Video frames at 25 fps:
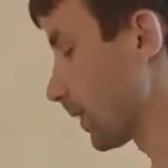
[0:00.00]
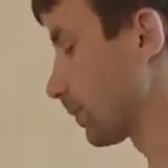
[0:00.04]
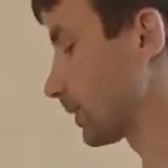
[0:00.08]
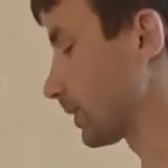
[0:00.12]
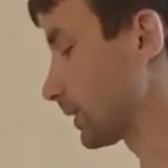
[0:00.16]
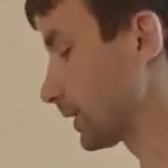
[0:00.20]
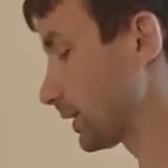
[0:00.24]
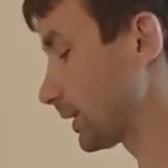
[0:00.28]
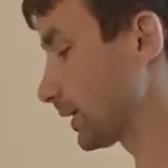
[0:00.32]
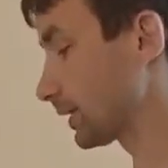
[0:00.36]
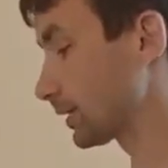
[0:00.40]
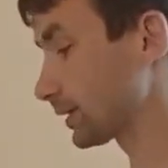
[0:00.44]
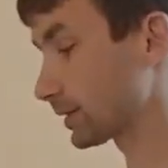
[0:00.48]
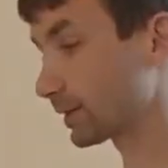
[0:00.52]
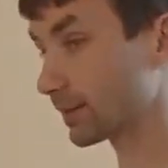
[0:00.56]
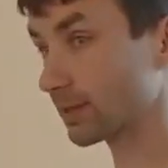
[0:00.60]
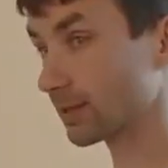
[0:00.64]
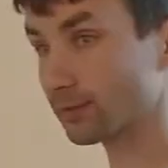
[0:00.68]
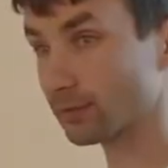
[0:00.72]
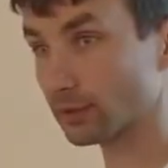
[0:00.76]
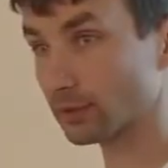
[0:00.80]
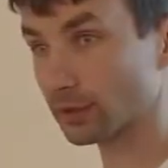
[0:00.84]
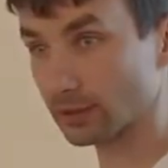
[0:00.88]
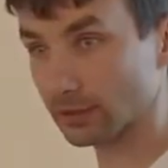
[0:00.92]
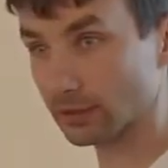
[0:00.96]
But then I
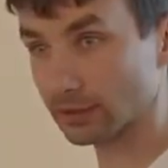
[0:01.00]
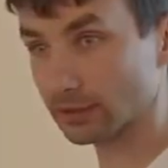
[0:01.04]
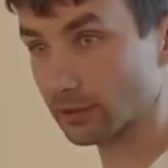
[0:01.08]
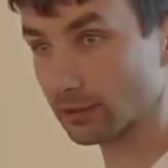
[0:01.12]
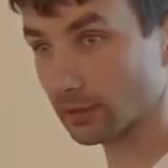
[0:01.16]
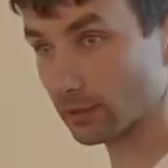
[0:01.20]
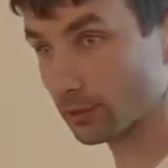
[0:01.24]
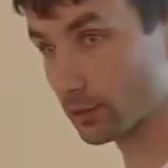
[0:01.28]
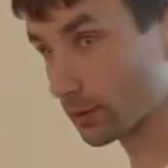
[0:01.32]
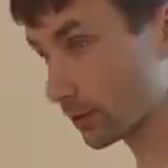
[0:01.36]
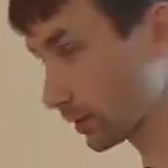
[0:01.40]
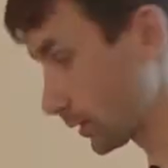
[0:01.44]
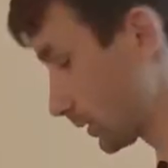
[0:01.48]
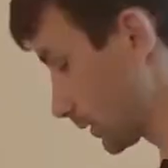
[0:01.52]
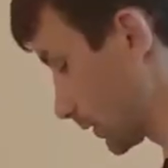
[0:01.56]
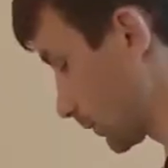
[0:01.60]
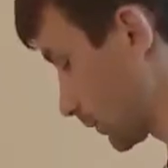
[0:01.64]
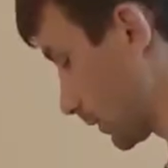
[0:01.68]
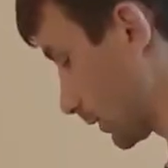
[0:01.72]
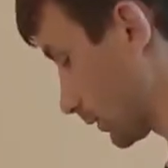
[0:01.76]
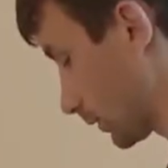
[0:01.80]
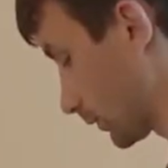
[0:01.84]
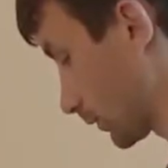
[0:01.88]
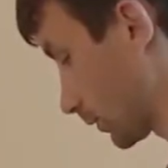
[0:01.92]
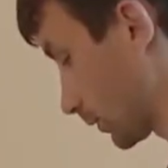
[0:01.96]
discovered this solution
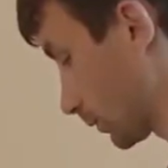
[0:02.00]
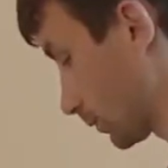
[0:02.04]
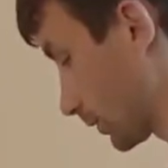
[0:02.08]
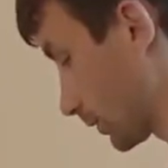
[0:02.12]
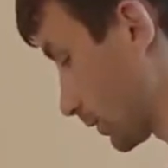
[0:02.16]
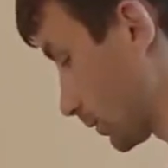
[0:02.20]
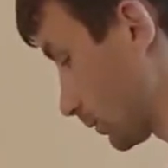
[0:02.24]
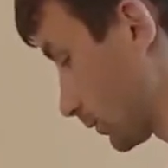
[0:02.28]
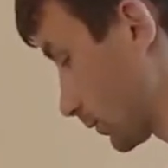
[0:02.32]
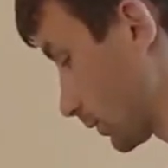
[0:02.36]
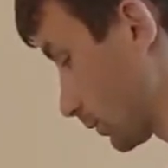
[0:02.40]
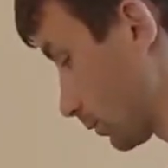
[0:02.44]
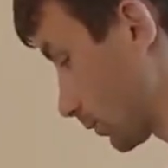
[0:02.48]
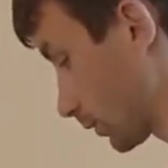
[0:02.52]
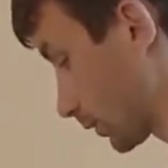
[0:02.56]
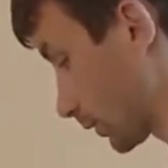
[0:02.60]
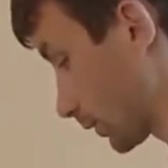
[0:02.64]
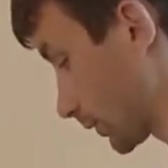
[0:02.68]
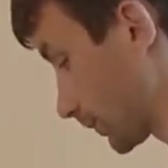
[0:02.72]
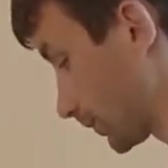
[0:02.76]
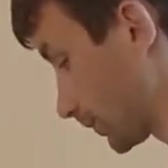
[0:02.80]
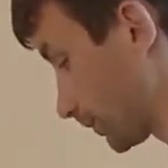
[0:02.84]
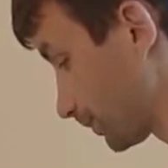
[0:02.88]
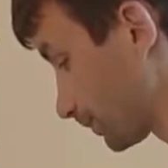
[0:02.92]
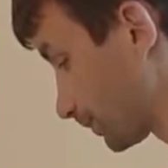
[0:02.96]
as well, so which also
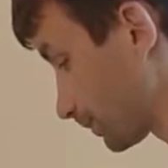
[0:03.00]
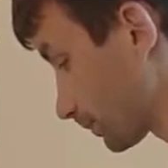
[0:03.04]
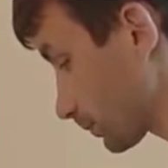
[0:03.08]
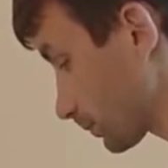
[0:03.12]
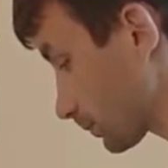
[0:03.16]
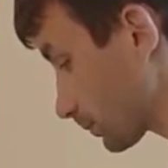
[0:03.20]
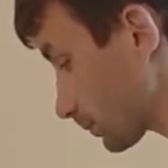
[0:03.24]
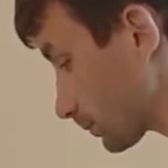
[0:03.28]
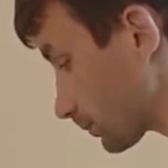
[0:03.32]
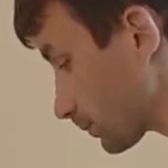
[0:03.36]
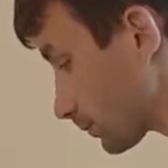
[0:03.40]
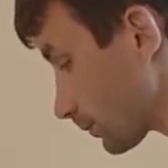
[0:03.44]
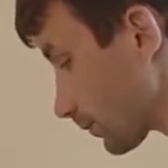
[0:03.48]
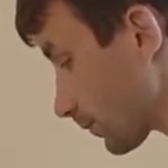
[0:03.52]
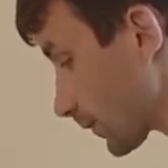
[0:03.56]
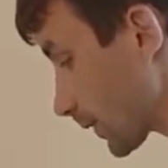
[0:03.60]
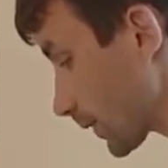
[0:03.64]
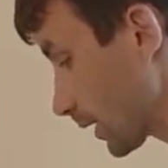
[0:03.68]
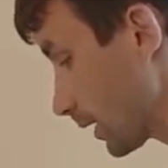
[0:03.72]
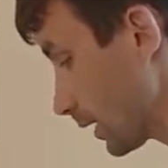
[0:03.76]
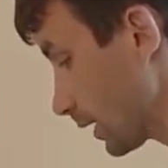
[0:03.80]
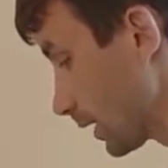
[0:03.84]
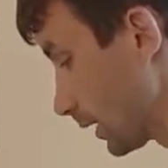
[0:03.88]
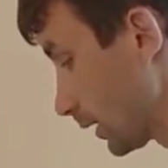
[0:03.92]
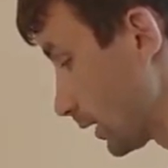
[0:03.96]
works.
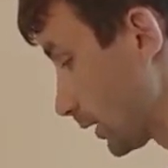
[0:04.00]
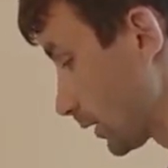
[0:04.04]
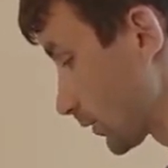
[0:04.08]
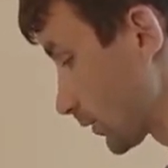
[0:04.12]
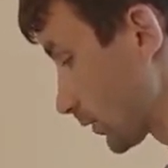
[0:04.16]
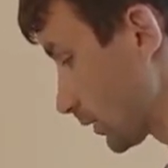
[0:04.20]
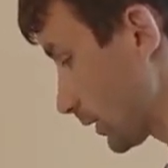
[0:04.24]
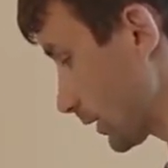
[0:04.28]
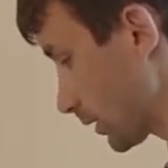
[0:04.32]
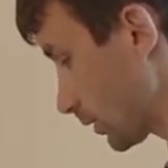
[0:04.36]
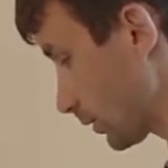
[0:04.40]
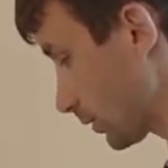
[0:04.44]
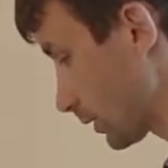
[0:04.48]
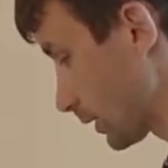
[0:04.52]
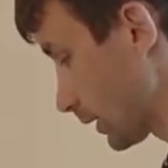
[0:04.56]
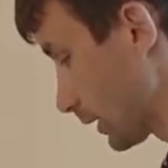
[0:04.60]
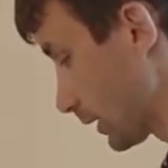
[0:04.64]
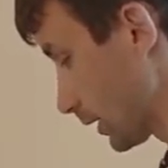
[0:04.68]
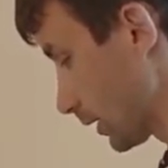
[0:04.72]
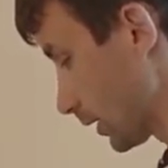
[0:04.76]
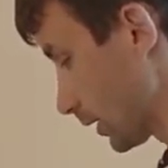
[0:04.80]
So now,